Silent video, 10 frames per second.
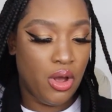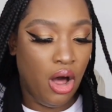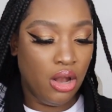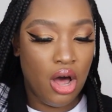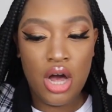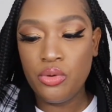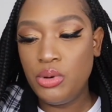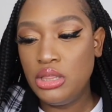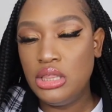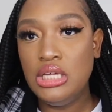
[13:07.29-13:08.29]
Along
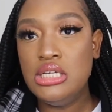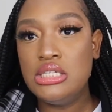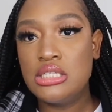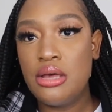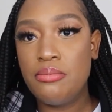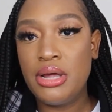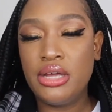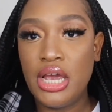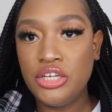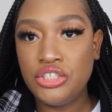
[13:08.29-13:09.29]
with these
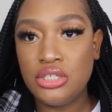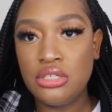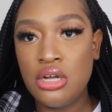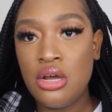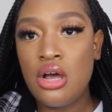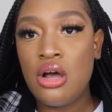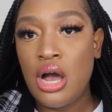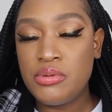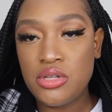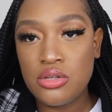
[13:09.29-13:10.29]
medication,
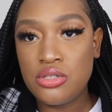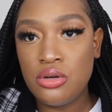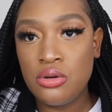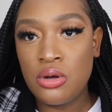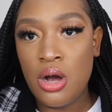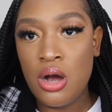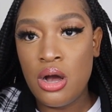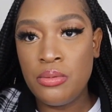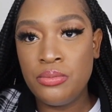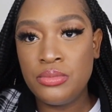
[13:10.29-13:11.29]
I was also
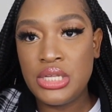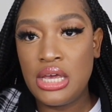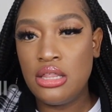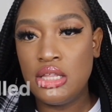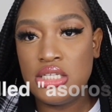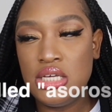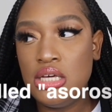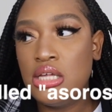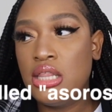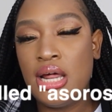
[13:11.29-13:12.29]
taking the
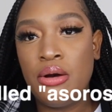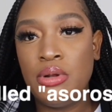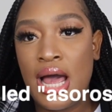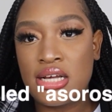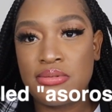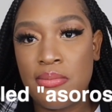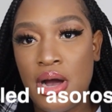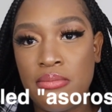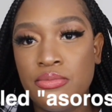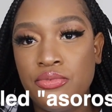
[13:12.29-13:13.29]
tea that I will ask my
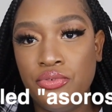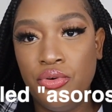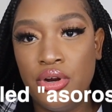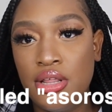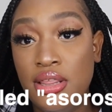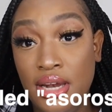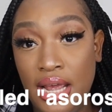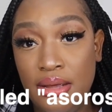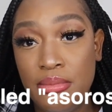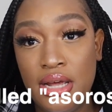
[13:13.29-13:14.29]
mom for the
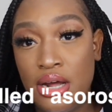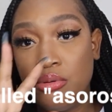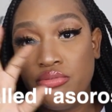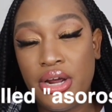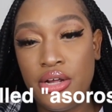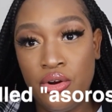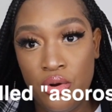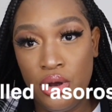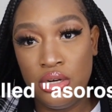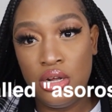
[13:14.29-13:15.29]
name, and I will write it
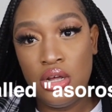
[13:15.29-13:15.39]
on